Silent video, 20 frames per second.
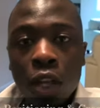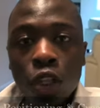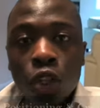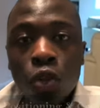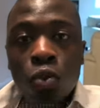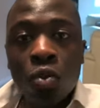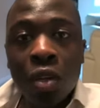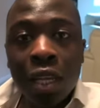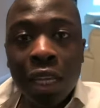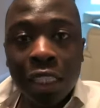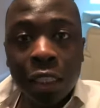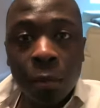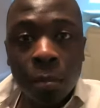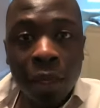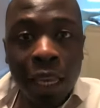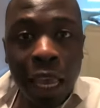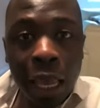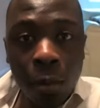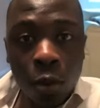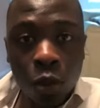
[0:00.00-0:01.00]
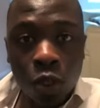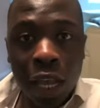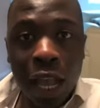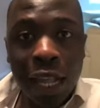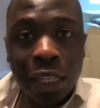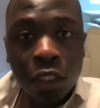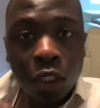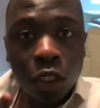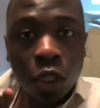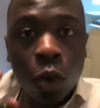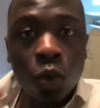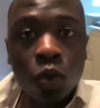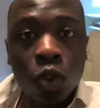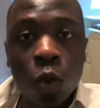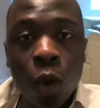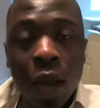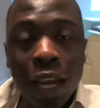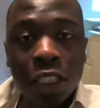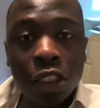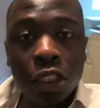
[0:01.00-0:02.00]
And you need to be able to answer those
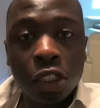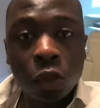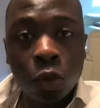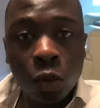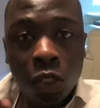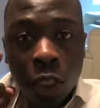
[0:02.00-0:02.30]
questions